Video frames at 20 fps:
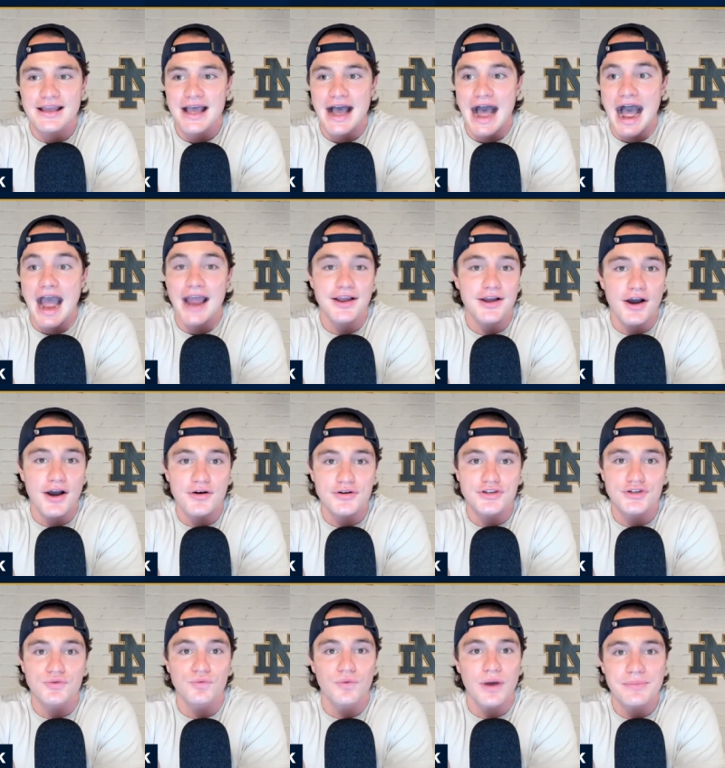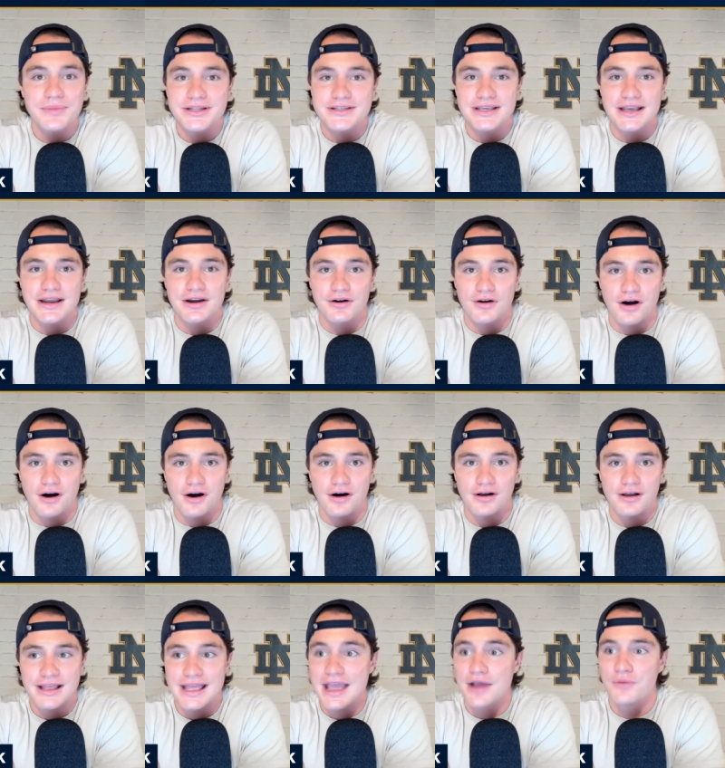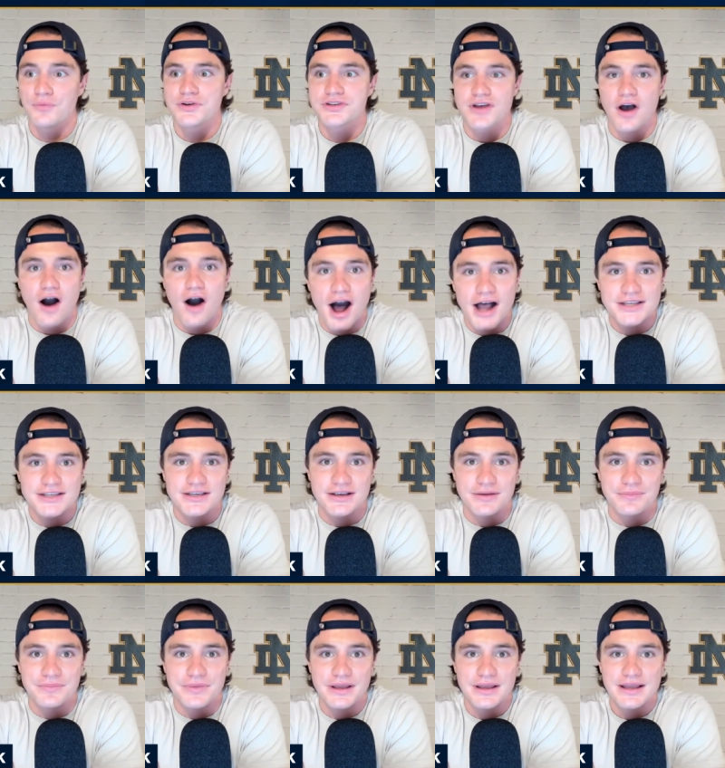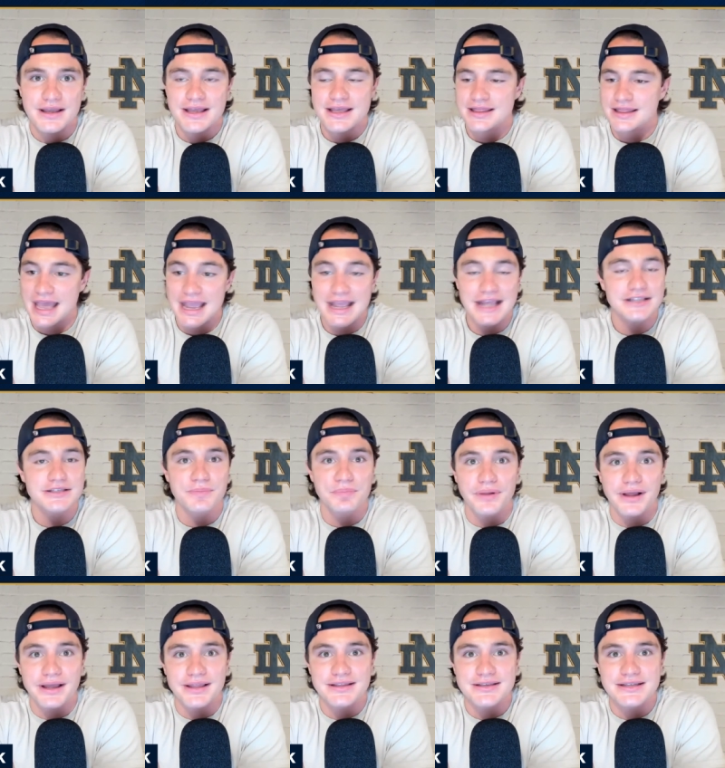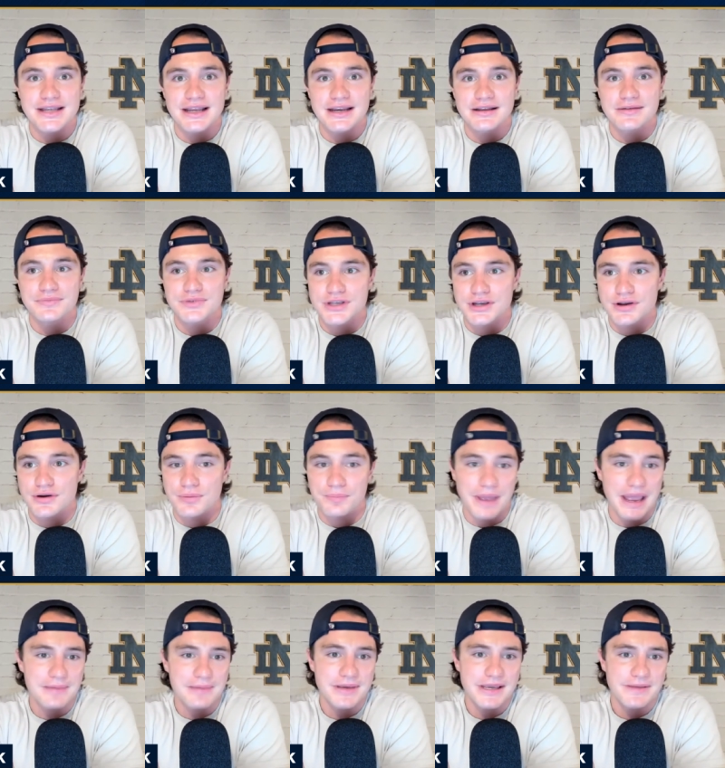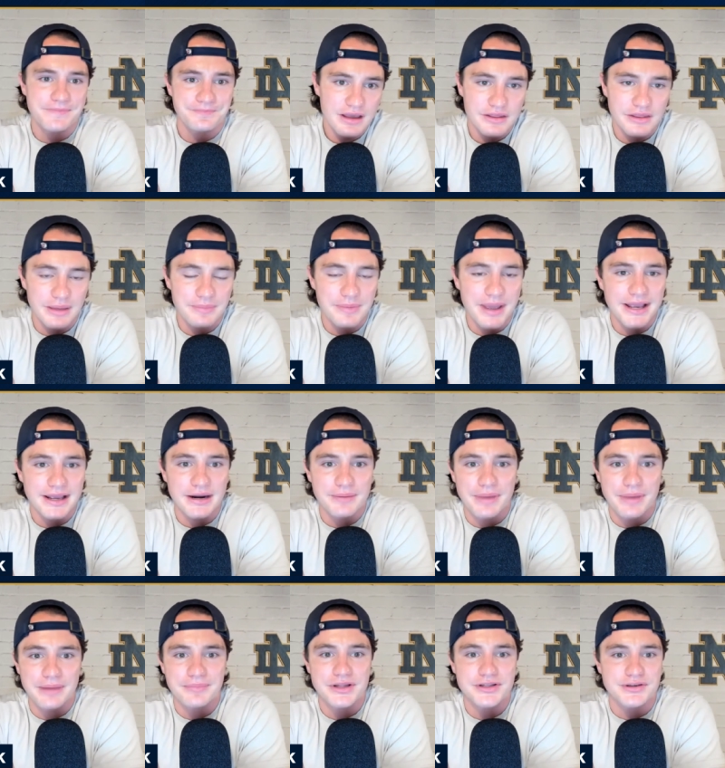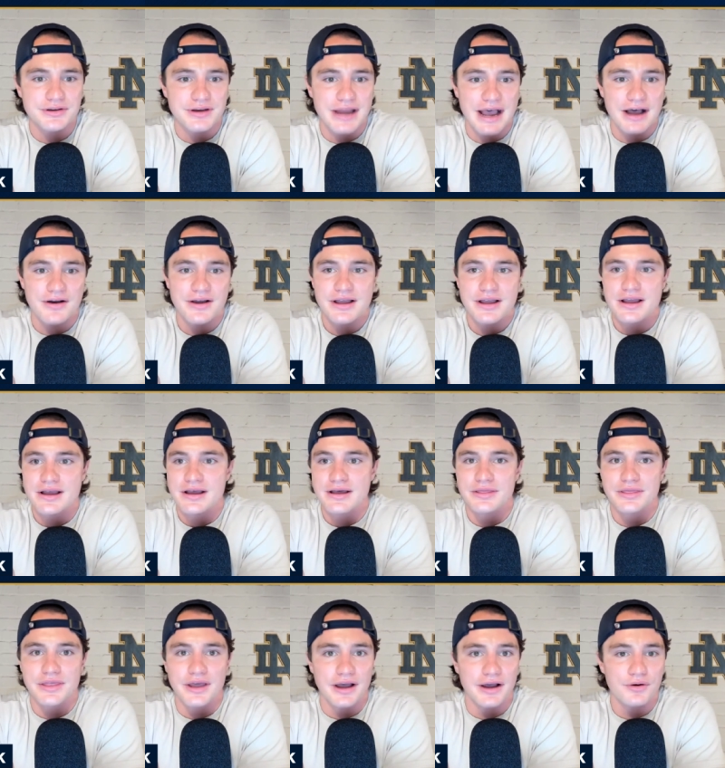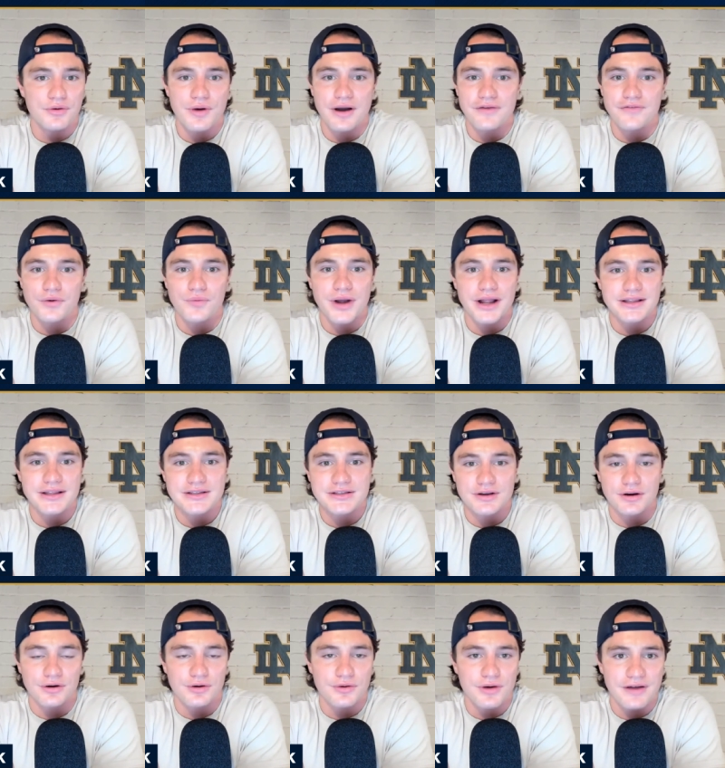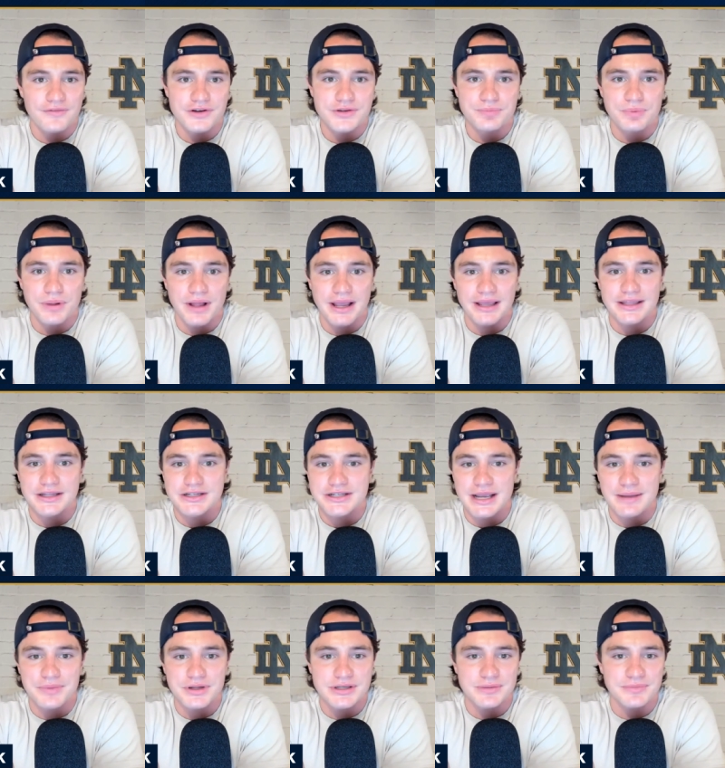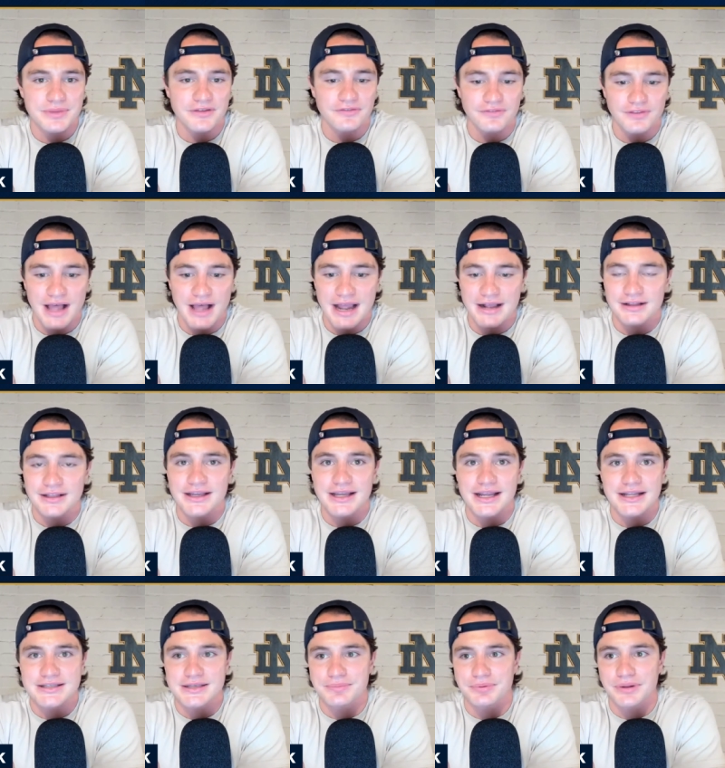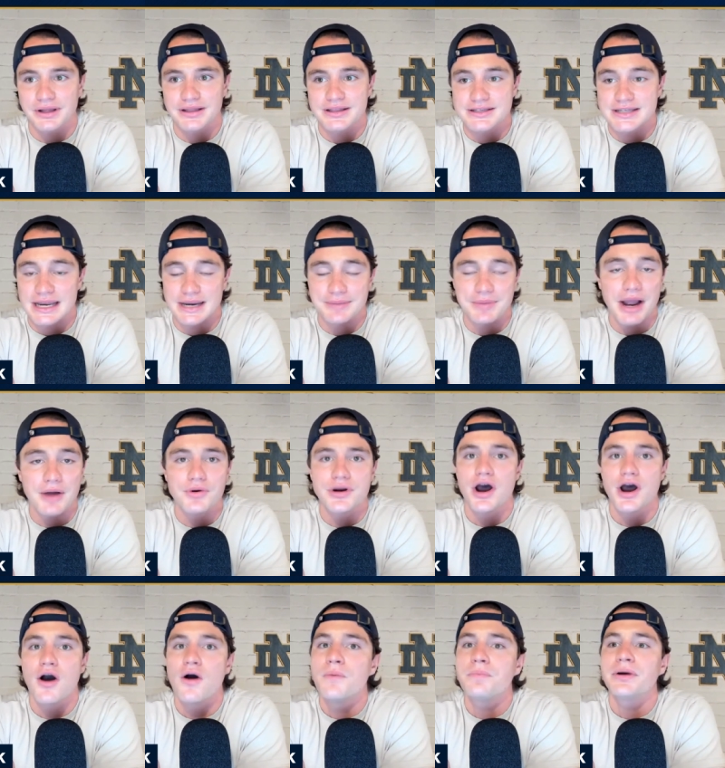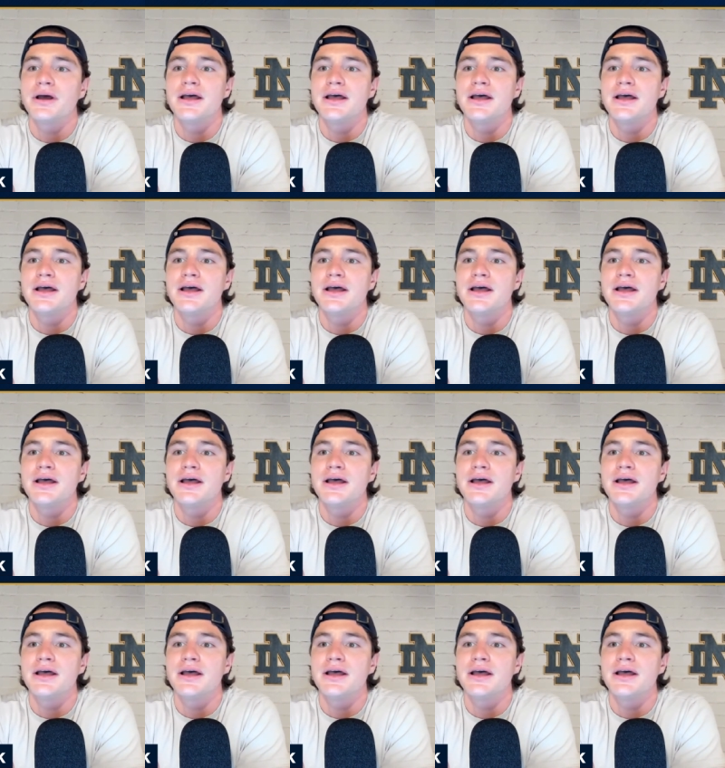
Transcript: I coached women's interhall. It was awesome. They get to play in the stadium too. Maybe they make an amendment, so now the whoever wins or whoever's playing in the championship in the flag league gets to play in the stadium. I would hope